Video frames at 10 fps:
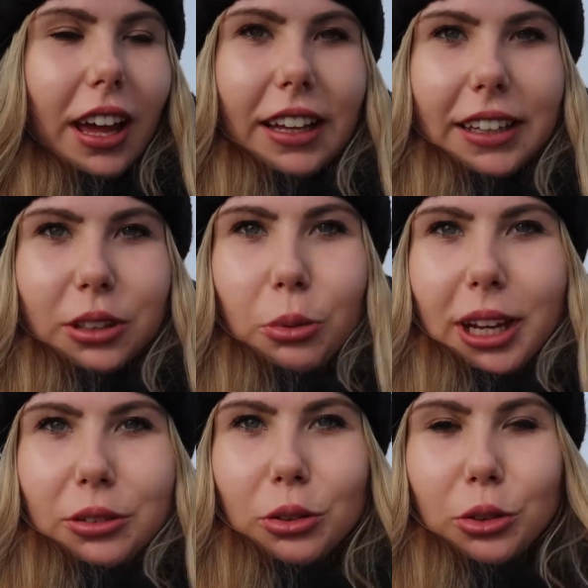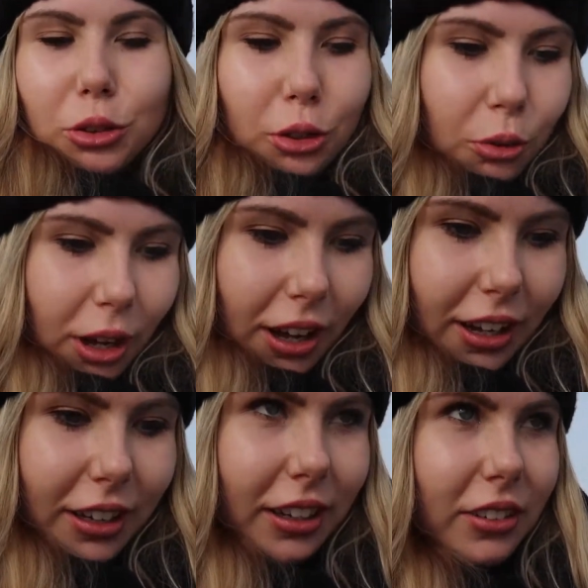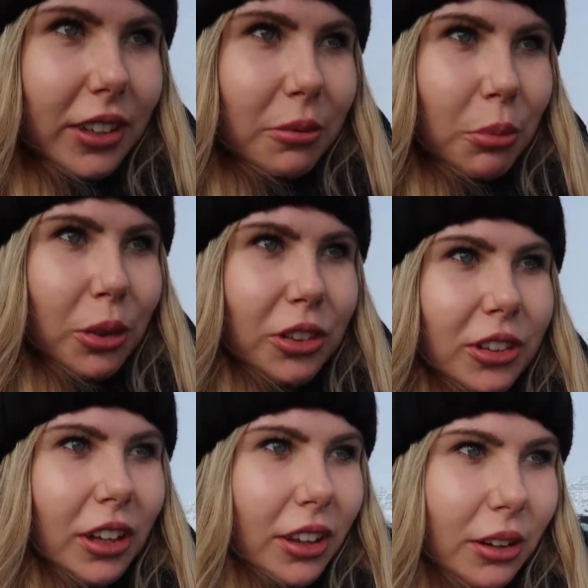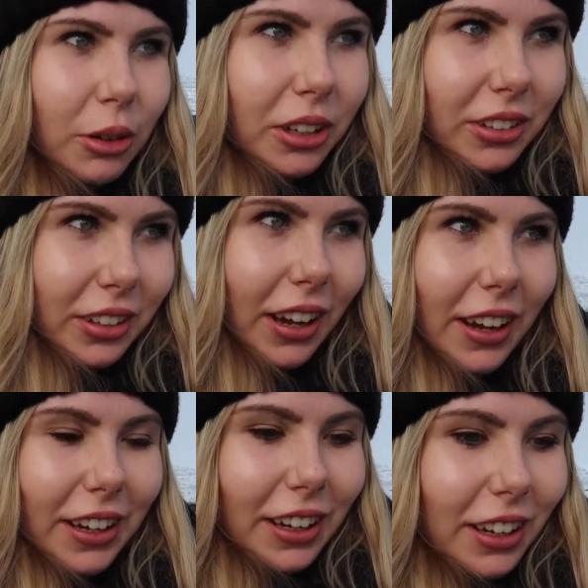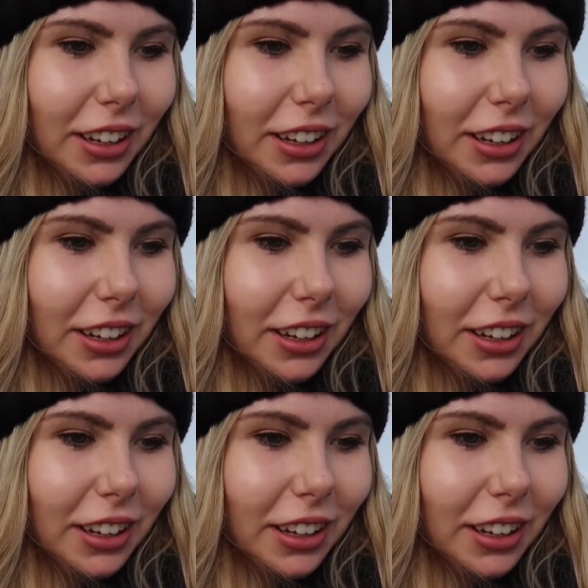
And like the waves are so high and even in Brazil they were this high.